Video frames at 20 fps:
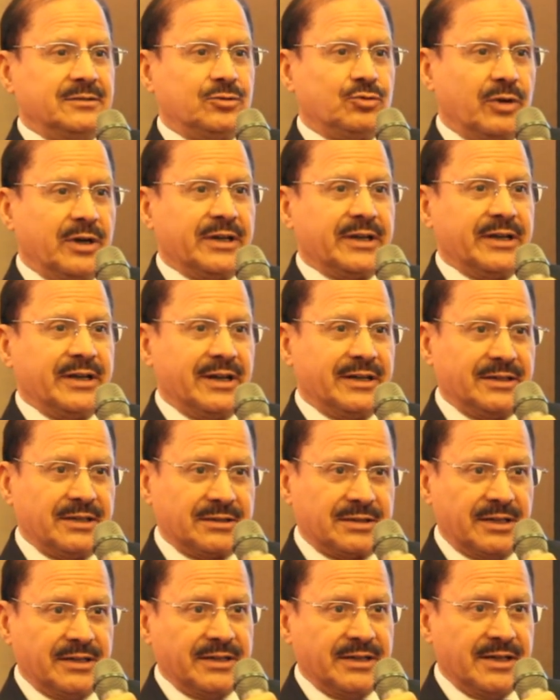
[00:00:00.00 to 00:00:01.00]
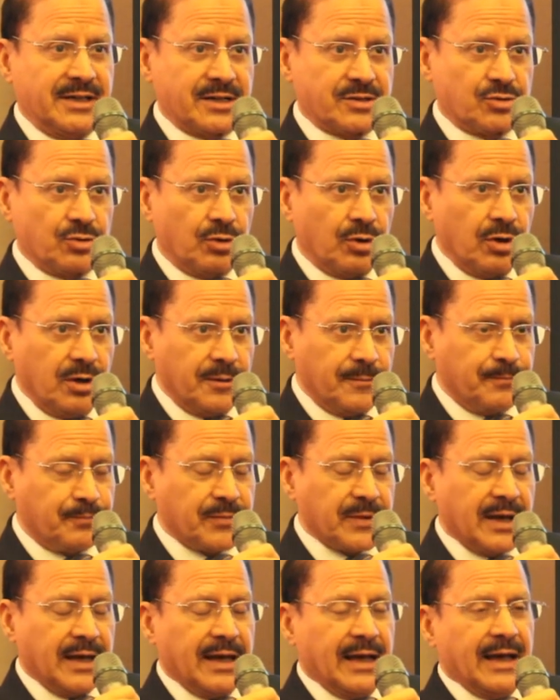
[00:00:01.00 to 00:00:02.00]
130 years old.
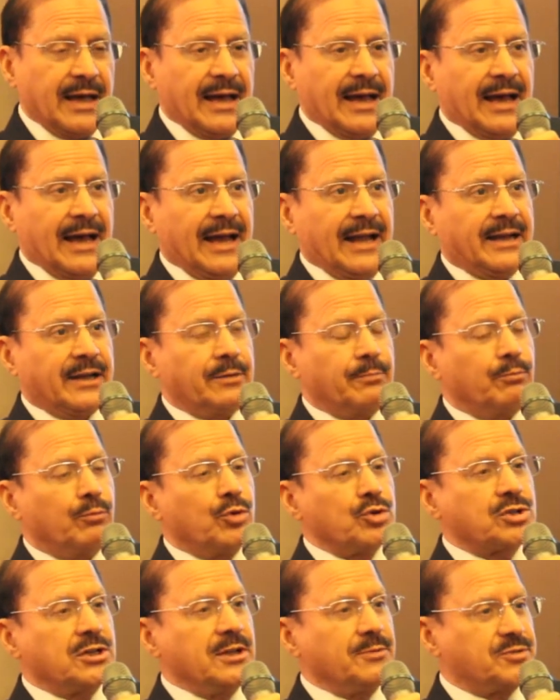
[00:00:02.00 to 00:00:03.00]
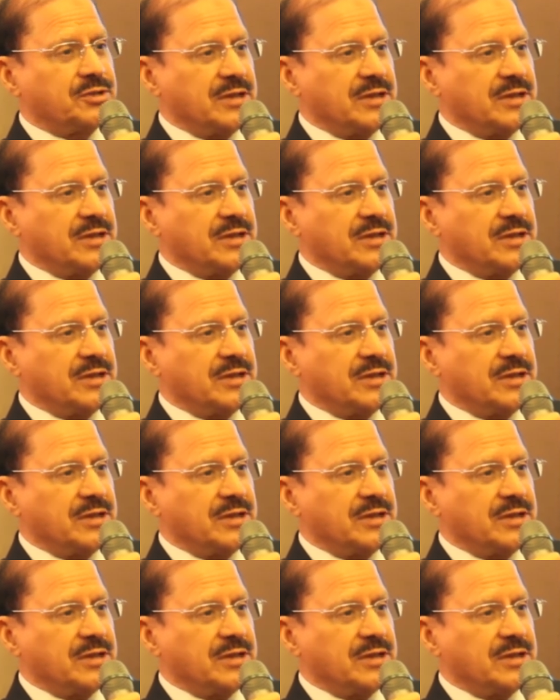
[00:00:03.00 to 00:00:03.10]
And Muslim